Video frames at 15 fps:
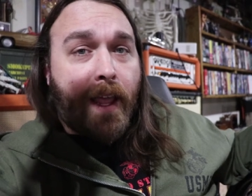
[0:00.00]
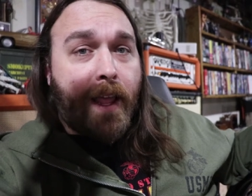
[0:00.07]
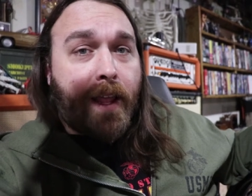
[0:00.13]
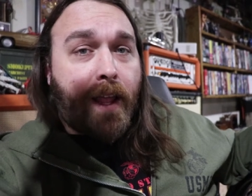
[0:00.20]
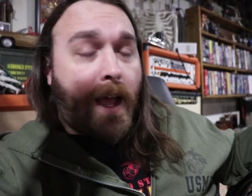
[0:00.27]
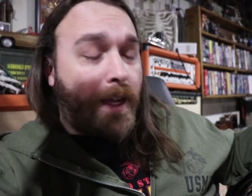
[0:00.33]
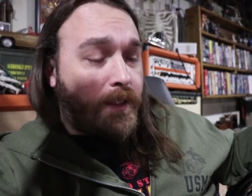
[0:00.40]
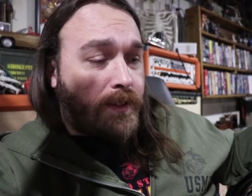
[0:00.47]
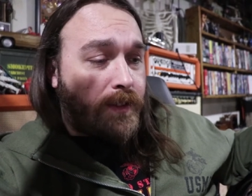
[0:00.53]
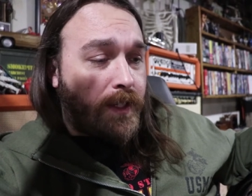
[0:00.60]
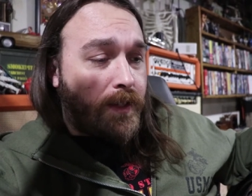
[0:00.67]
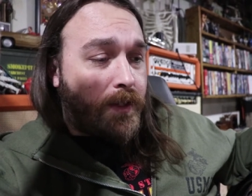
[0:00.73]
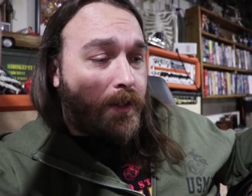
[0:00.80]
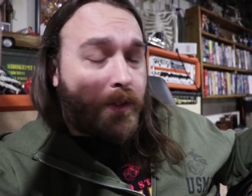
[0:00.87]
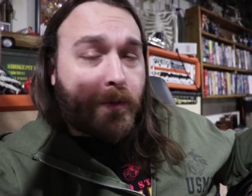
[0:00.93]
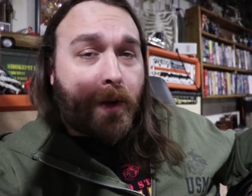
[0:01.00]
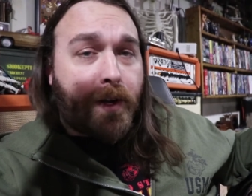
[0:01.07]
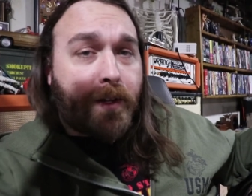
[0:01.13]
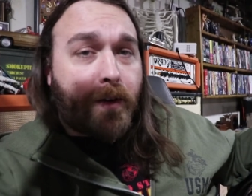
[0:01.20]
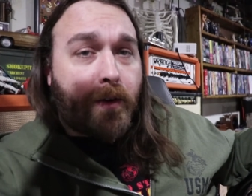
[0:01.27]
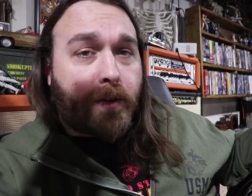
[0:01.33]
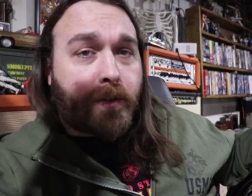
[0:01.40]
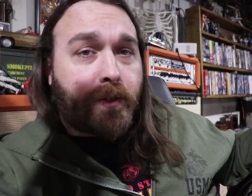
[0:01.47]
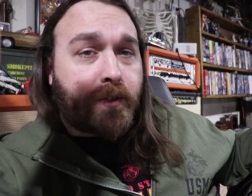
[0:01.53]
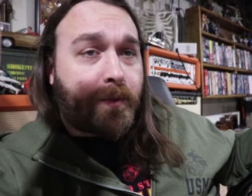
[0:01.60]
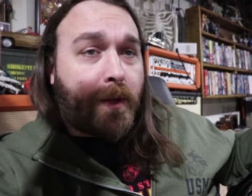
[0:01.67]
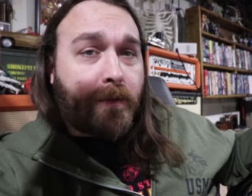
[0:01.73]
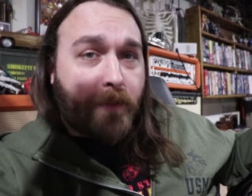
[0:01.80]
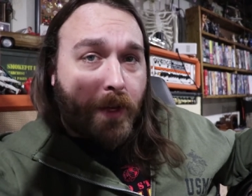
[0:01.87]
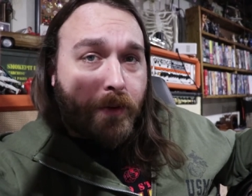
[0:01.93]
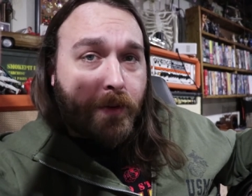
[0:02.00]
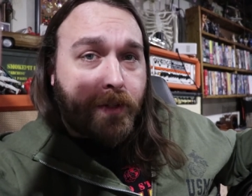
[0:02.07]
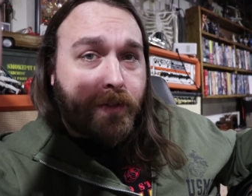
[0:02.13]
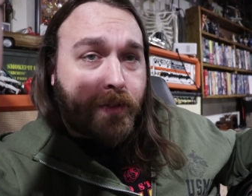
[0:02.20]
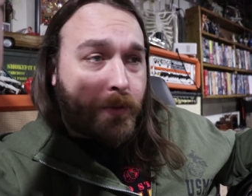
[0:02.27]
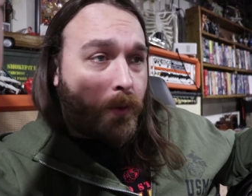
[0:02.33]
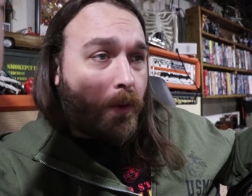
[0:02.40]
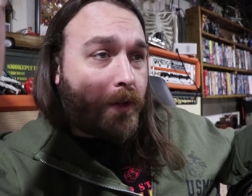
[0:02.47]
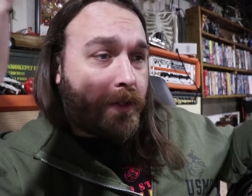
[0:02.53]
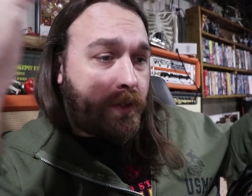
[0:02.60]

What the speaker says: hey, I see that you're writing articles about veterans who are